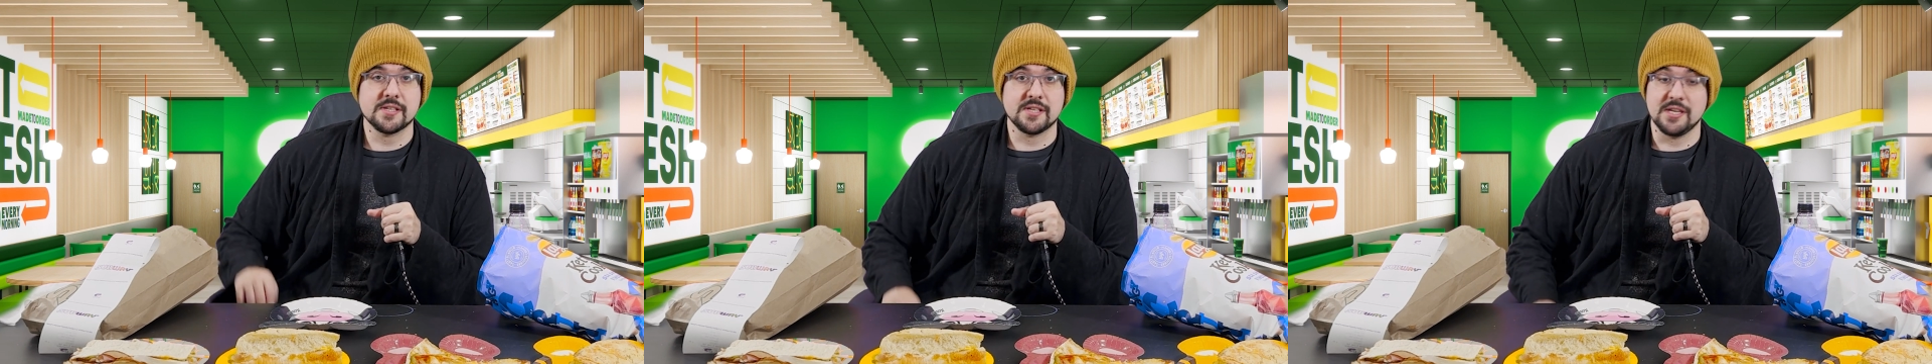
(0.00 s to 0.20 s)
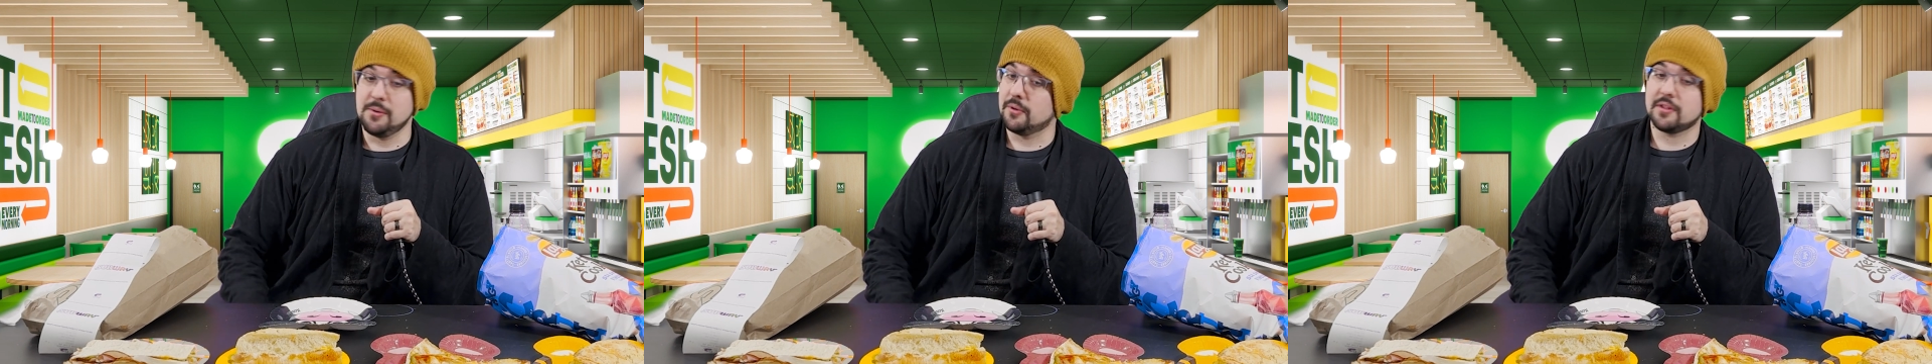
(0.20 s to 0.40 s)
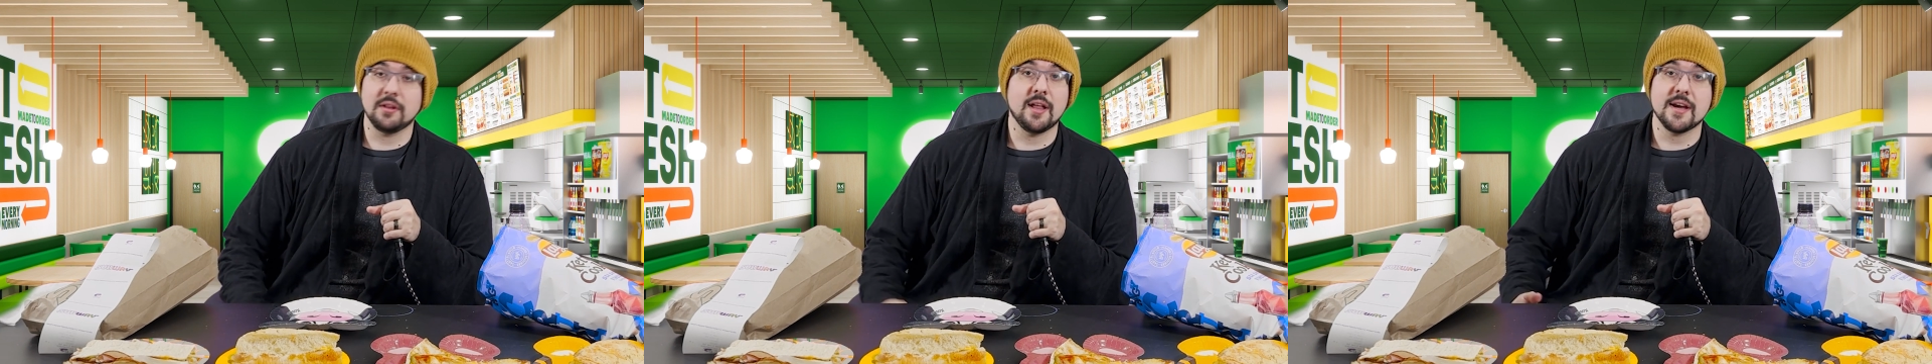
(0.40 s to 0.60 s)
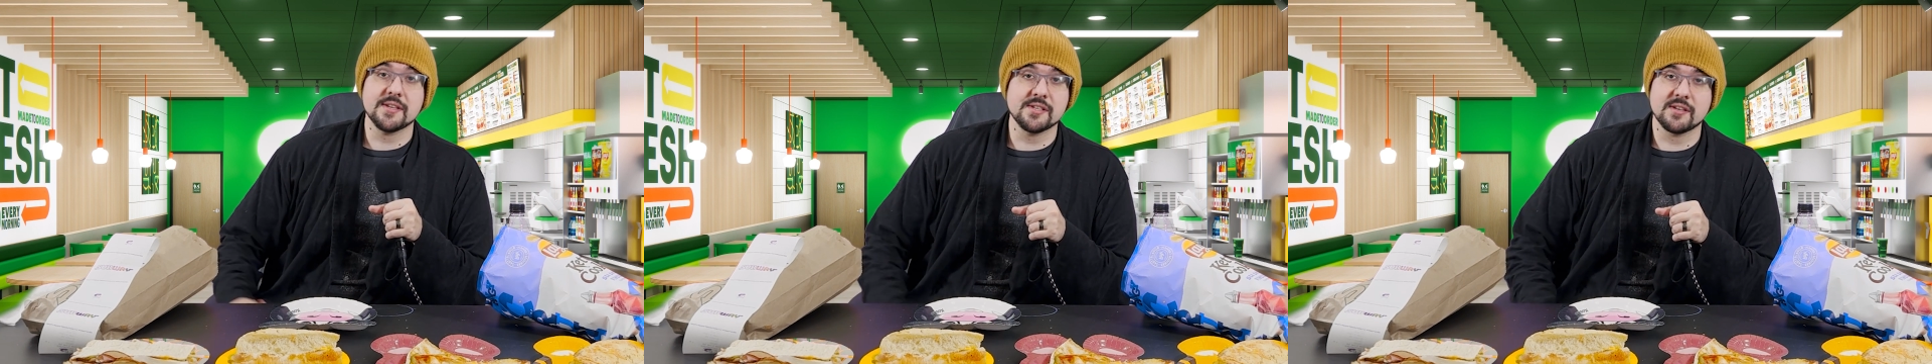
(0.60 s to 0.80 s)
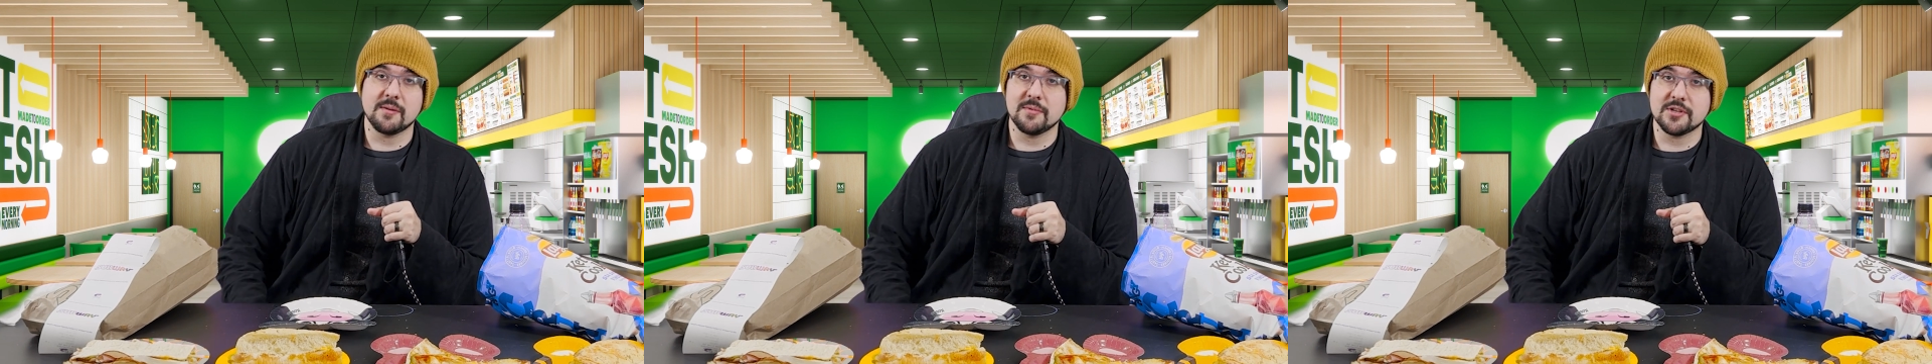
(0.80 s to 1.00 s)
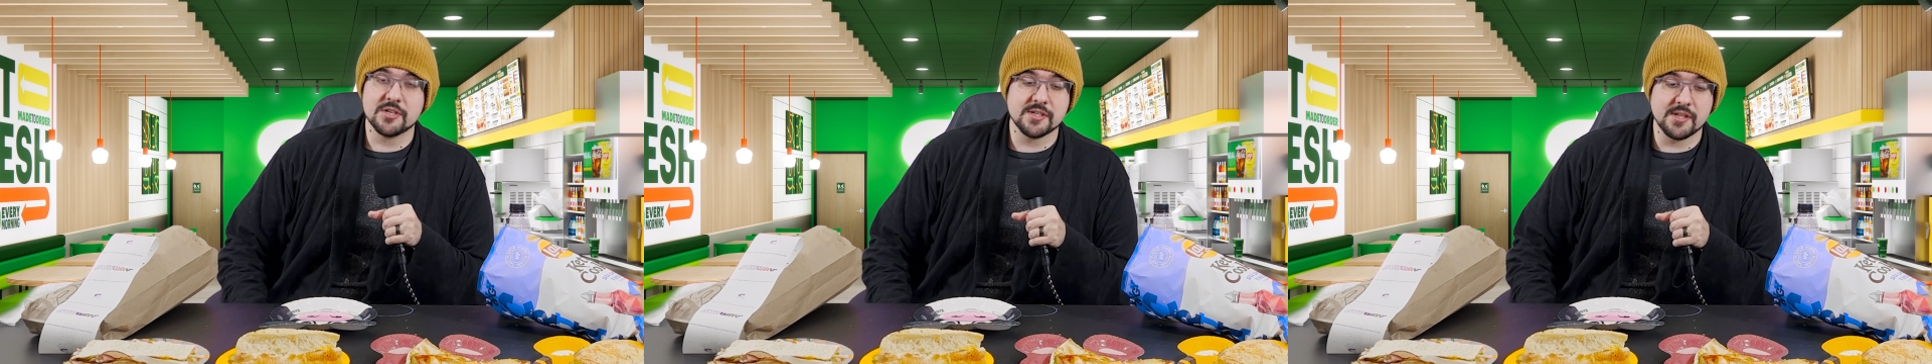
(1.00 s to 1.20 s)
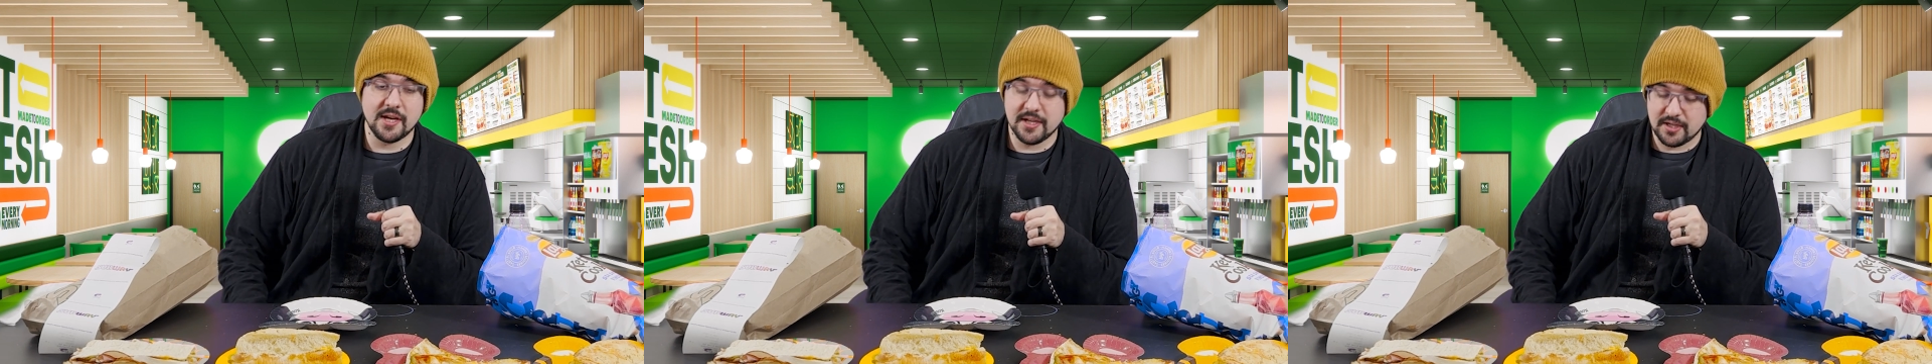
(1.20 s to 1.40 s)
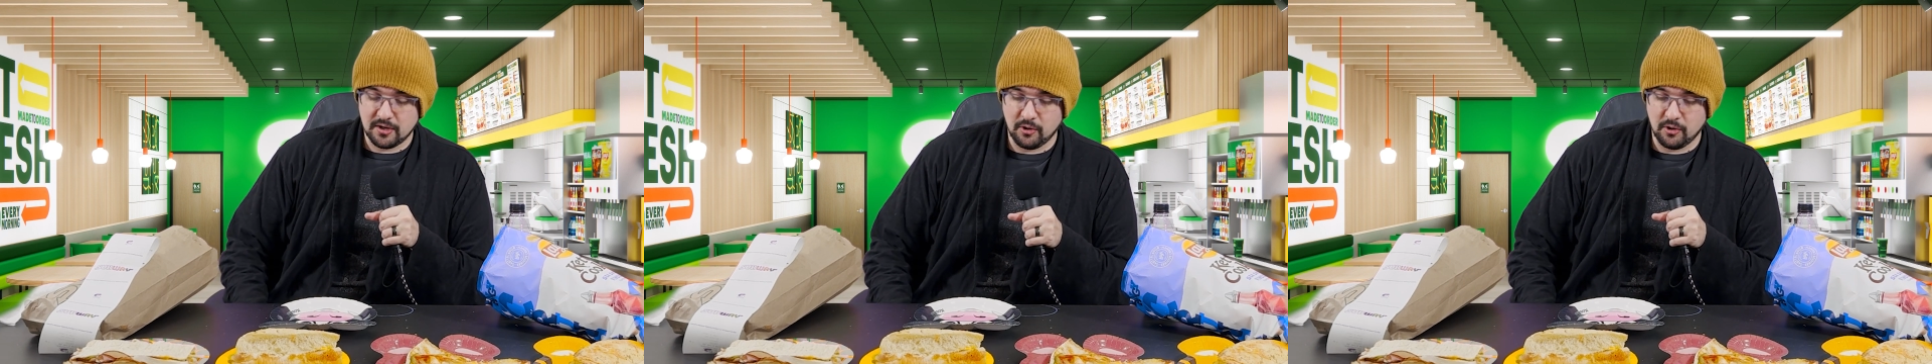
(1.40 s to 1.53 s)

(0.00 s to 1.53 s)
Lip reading: see what the last sandwich is like.